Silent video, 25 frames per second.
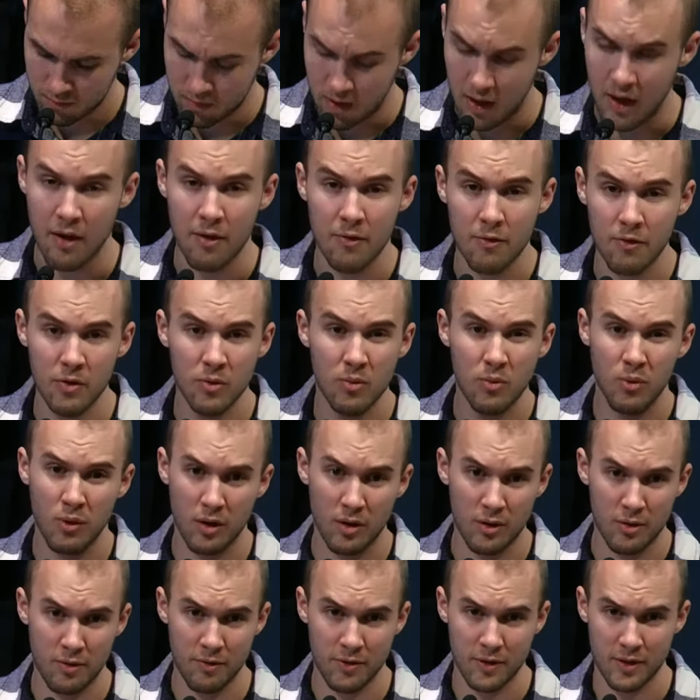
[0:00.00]
Every
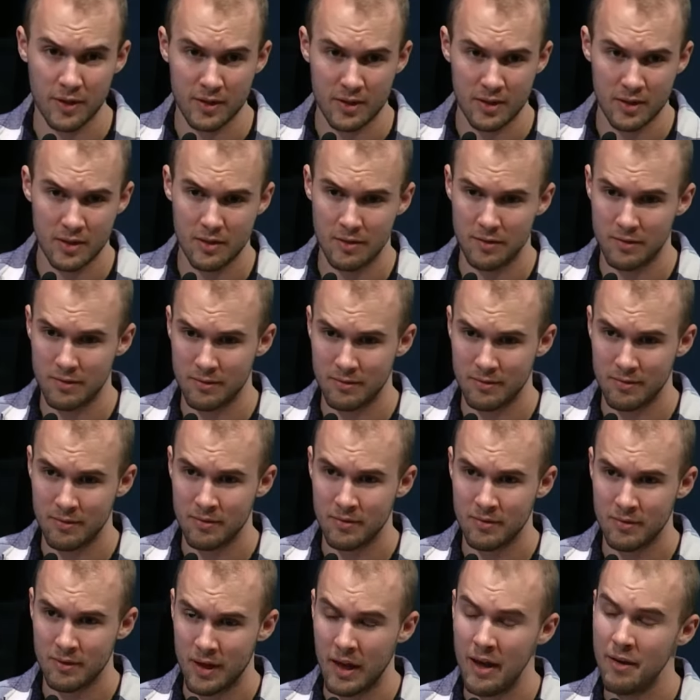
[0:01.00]
one of us,
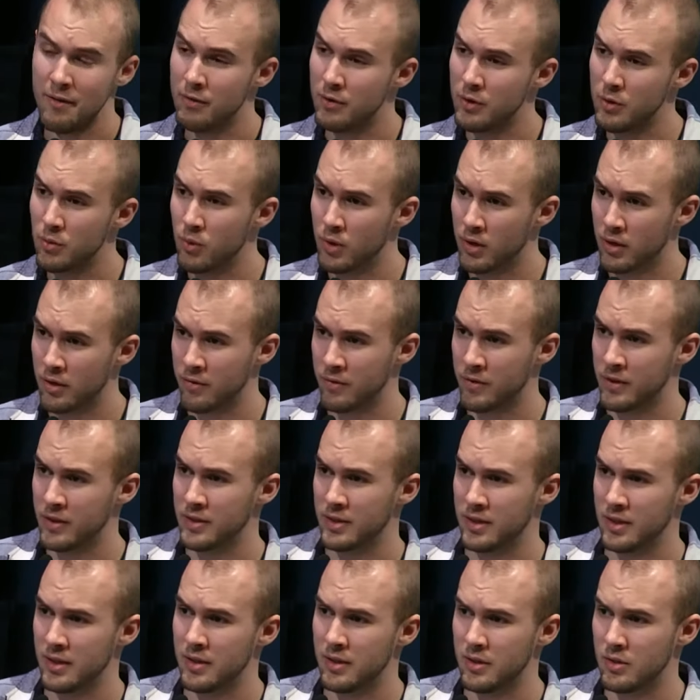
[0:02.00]
every one of
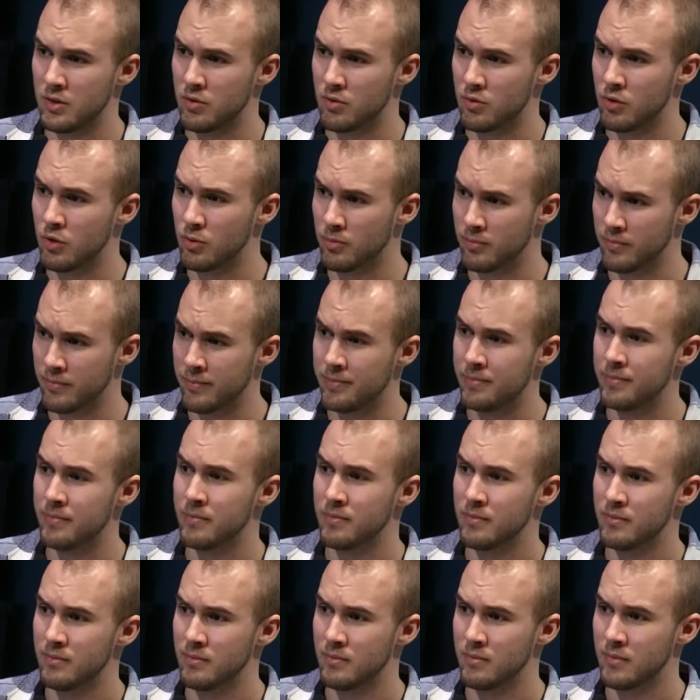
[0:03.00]
us in this room
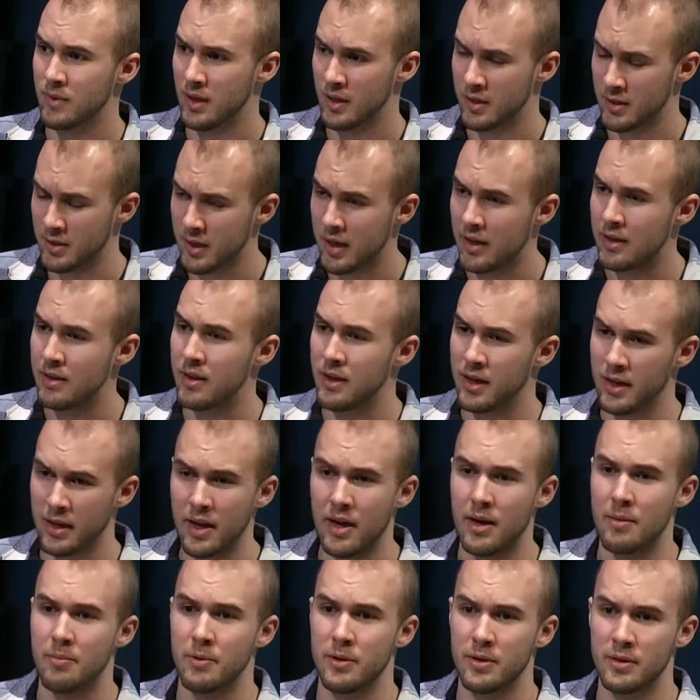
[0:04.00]
has had that
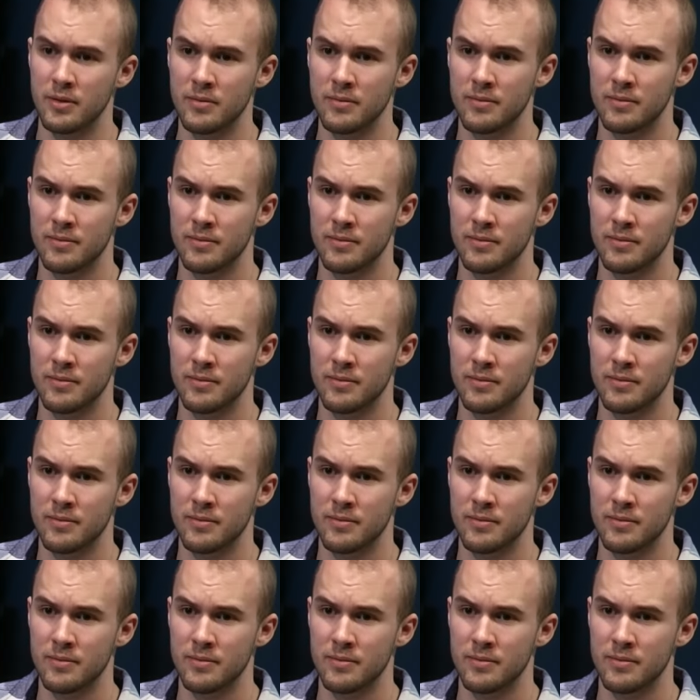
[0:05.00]
happen.